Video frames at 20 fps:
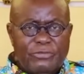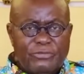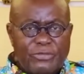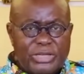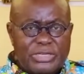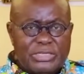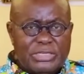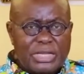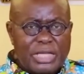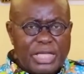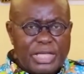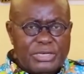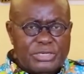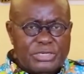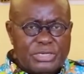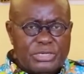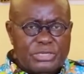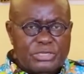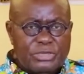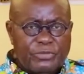
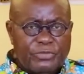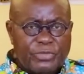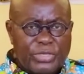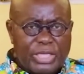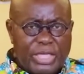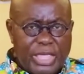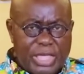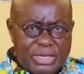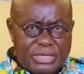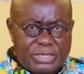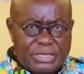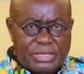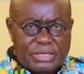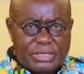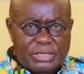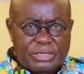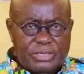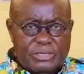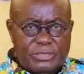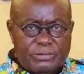investigations of the
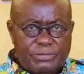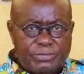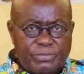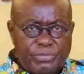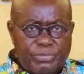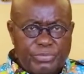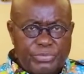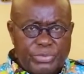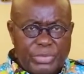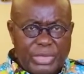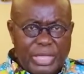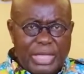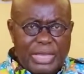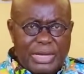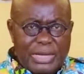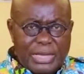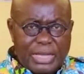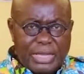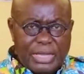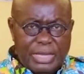cases
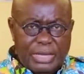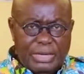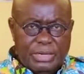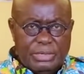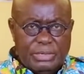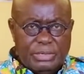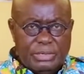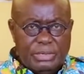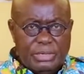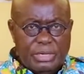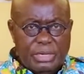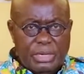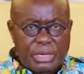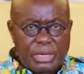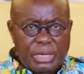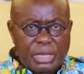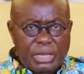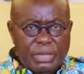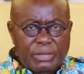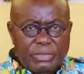indicate
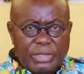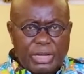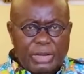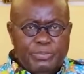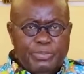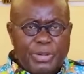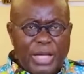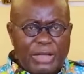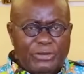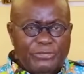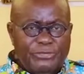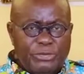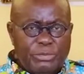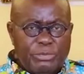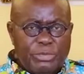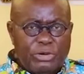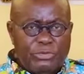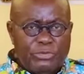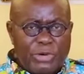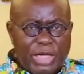that apart
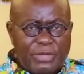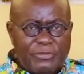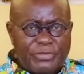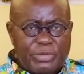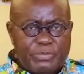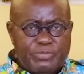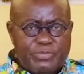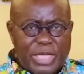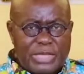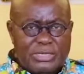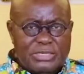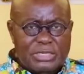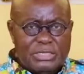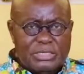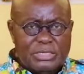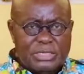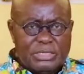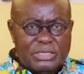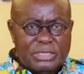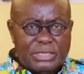from arriving
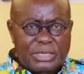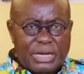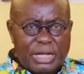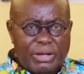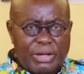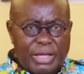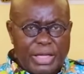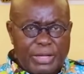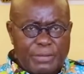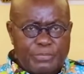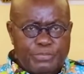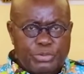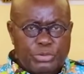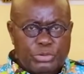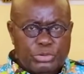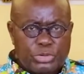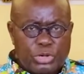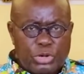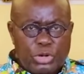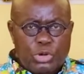passengers at our
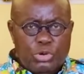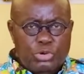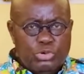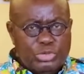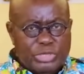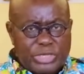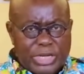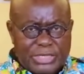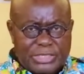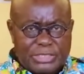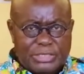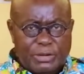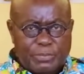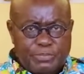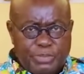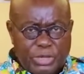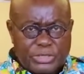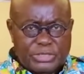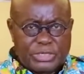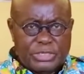airport who
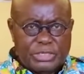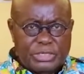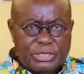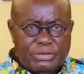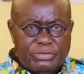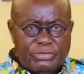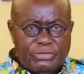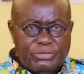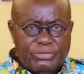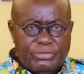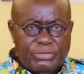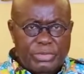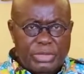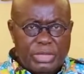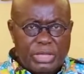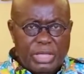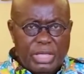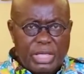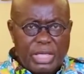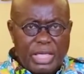tested positive,
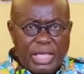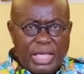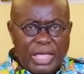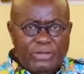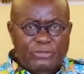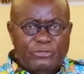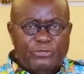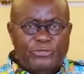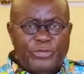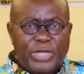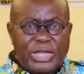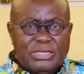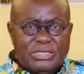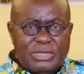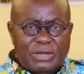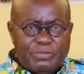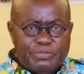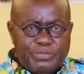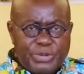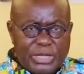
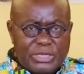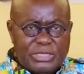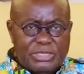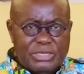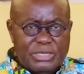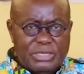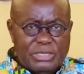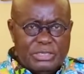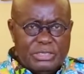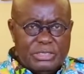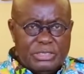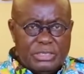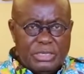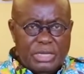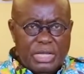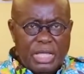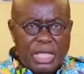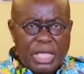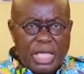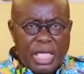infected persons
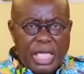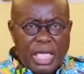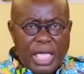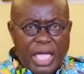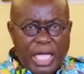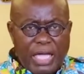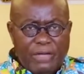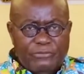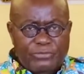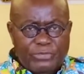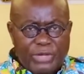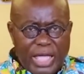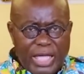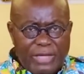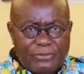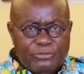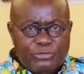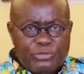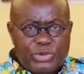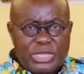
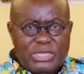have